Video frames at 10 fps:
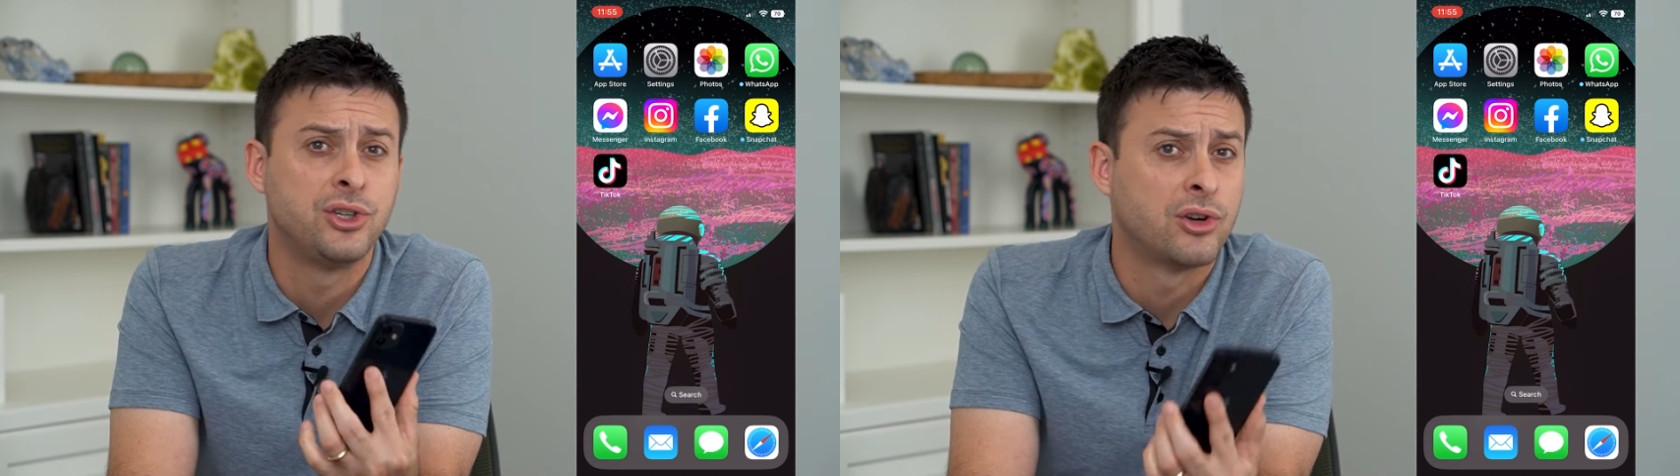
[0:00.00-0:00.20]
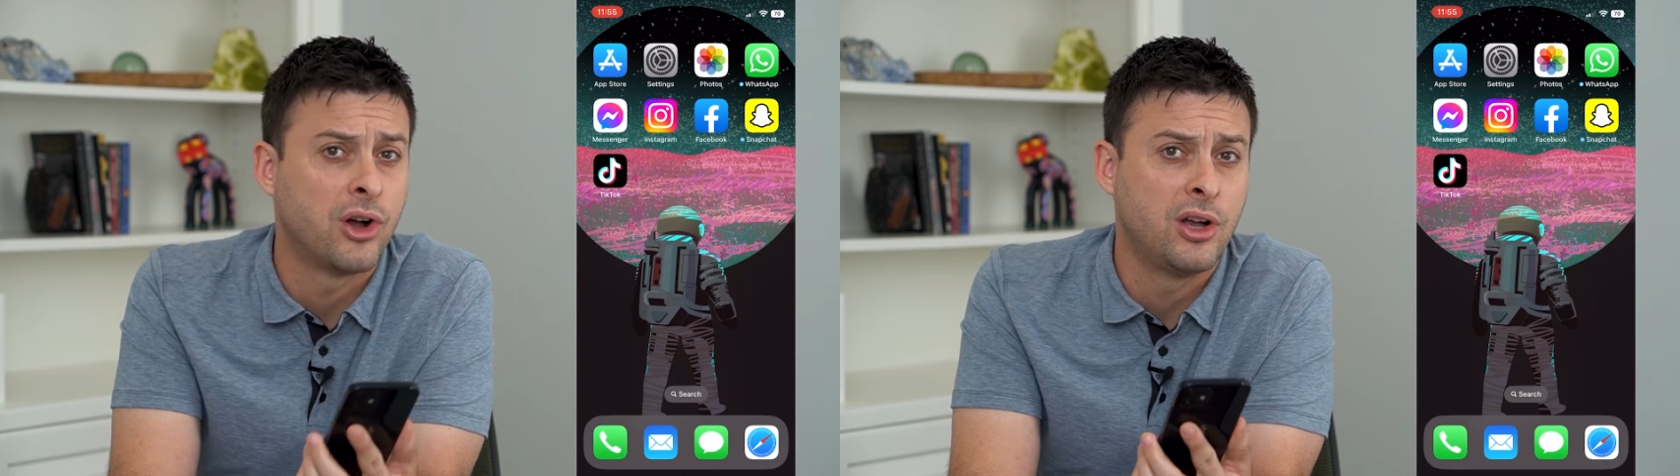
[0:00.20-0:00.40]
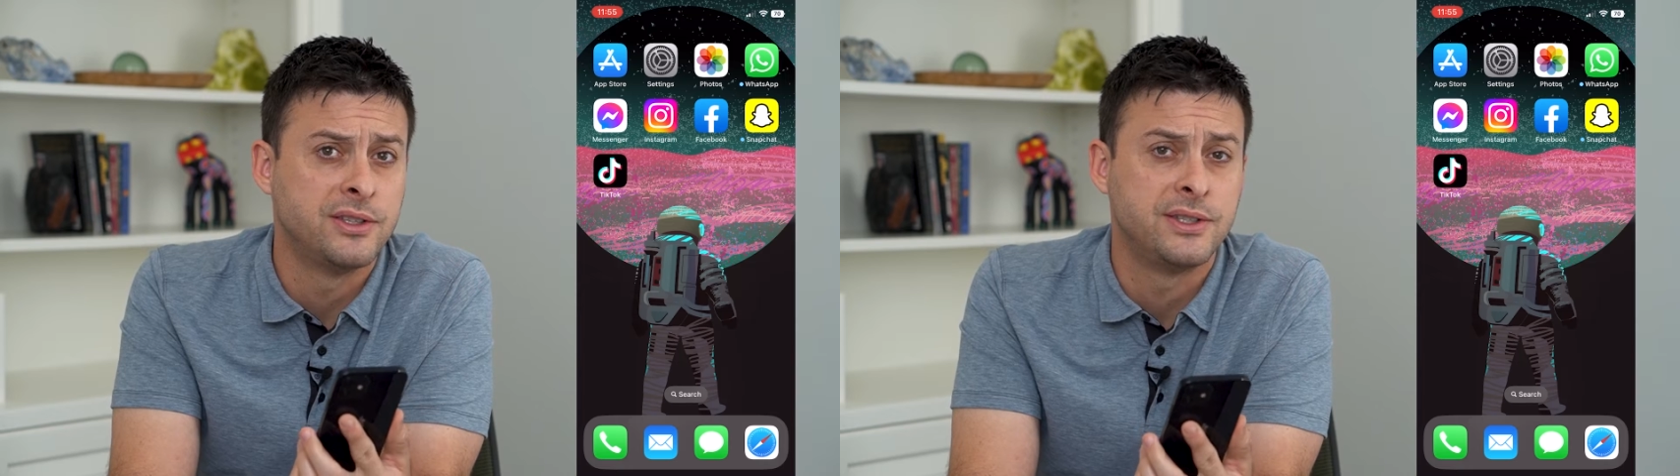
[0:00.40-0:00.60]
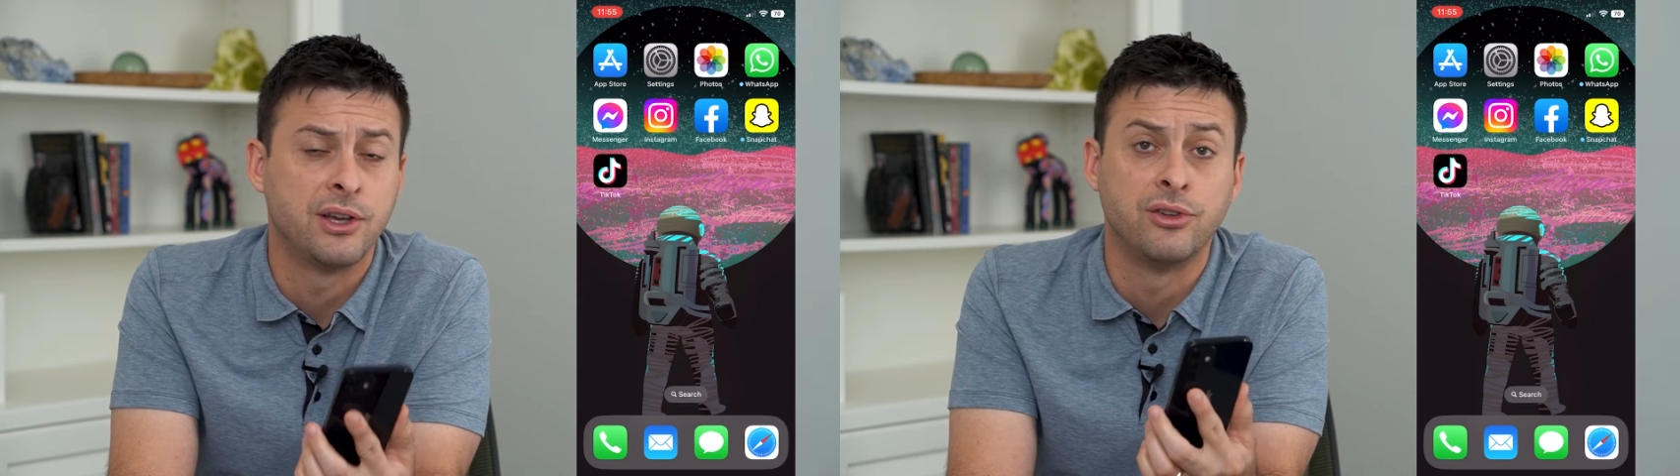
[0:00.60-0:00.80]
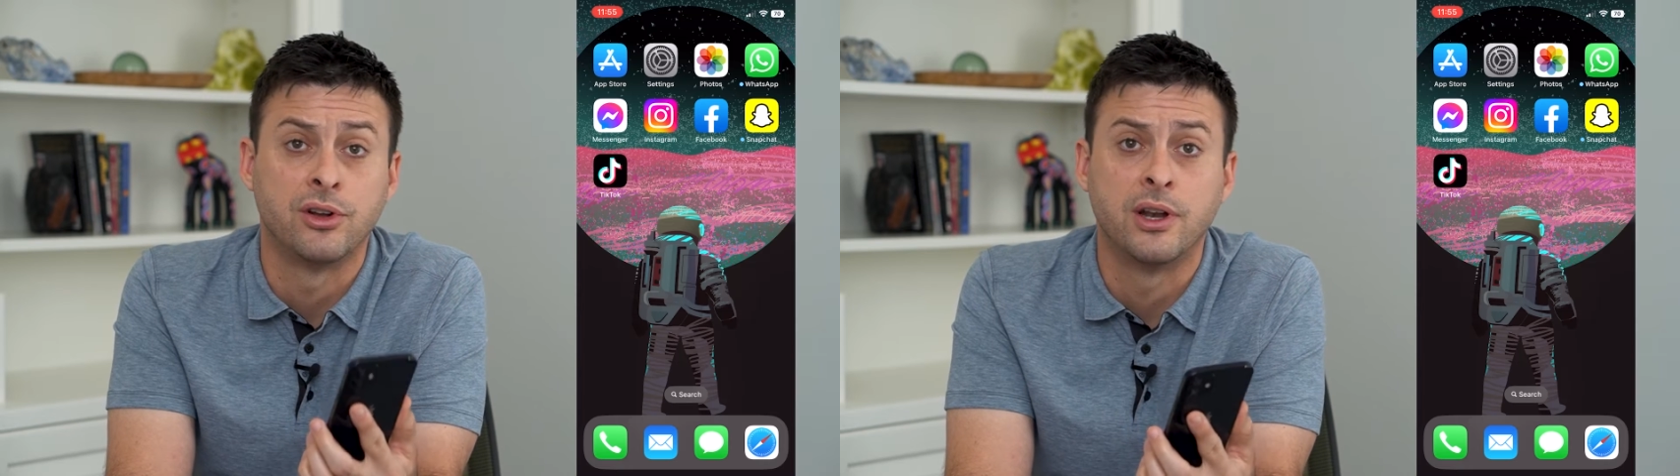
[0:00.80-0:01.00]
you're on
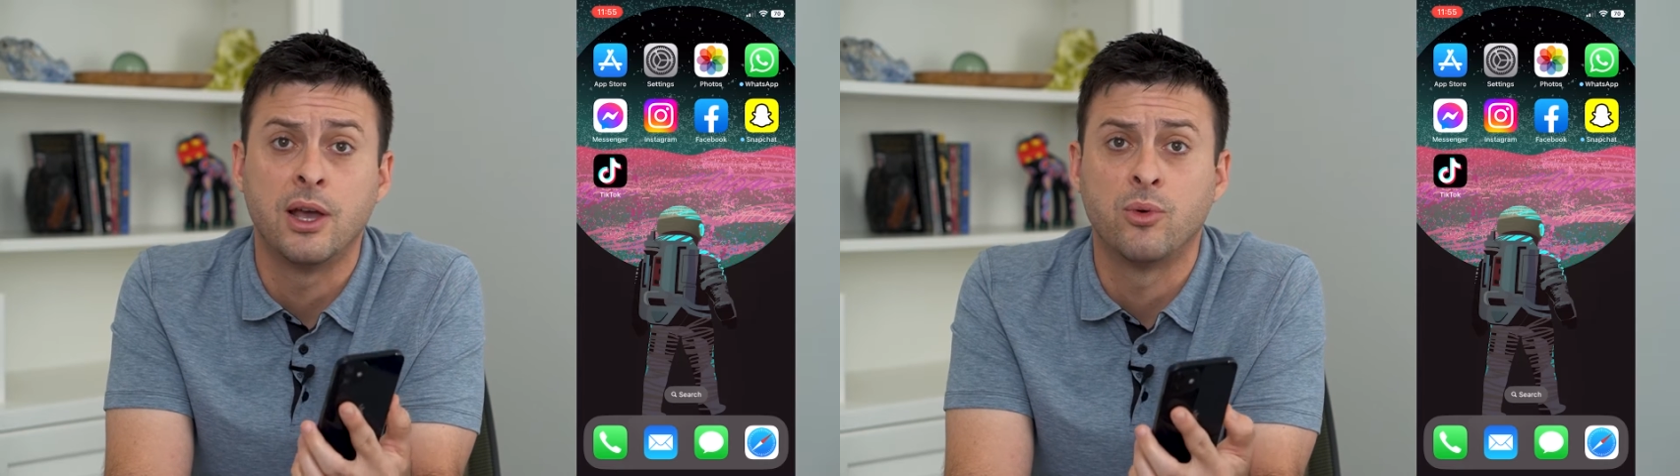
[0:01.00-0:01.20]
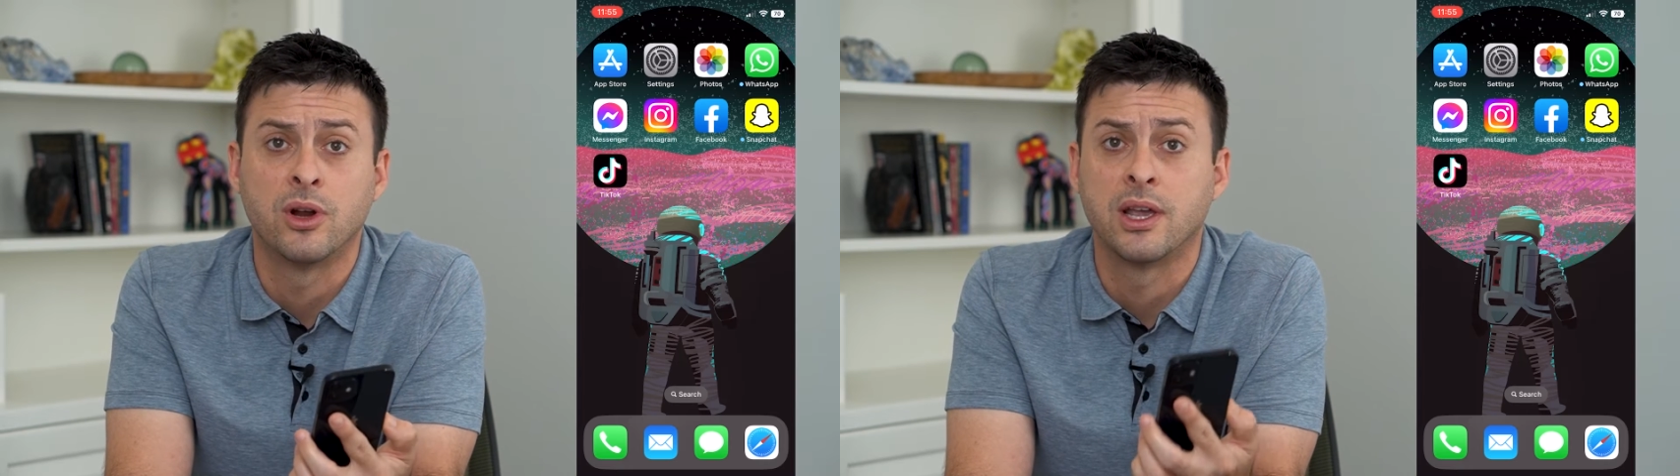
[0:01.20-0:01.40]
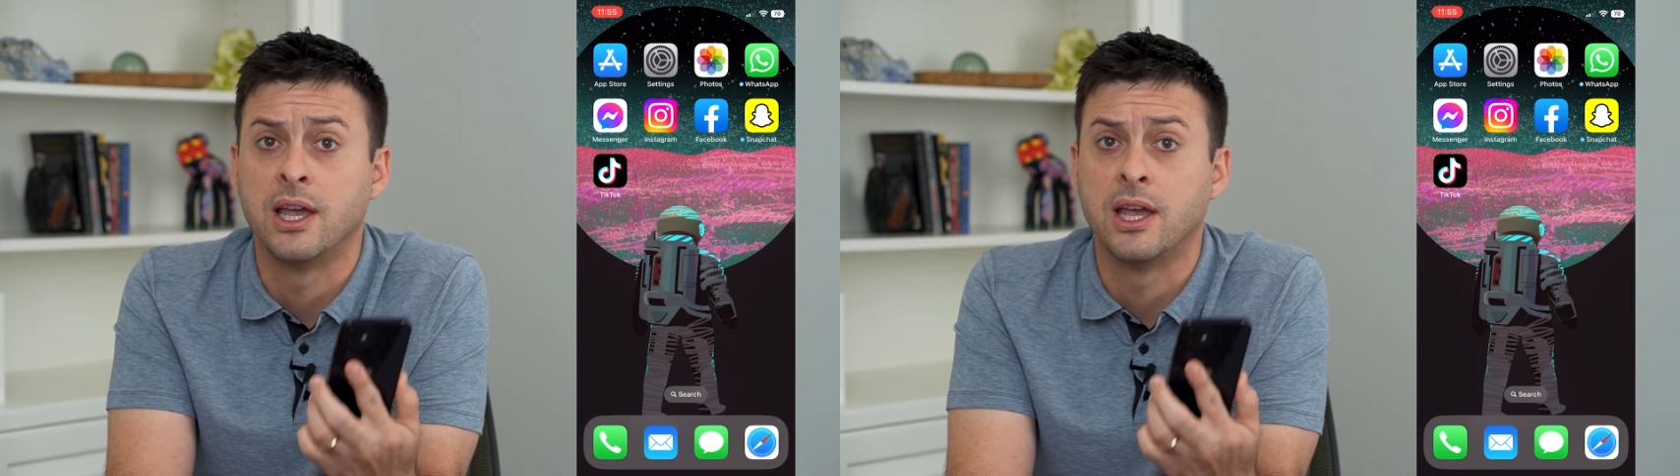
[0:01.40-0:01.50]
cellular network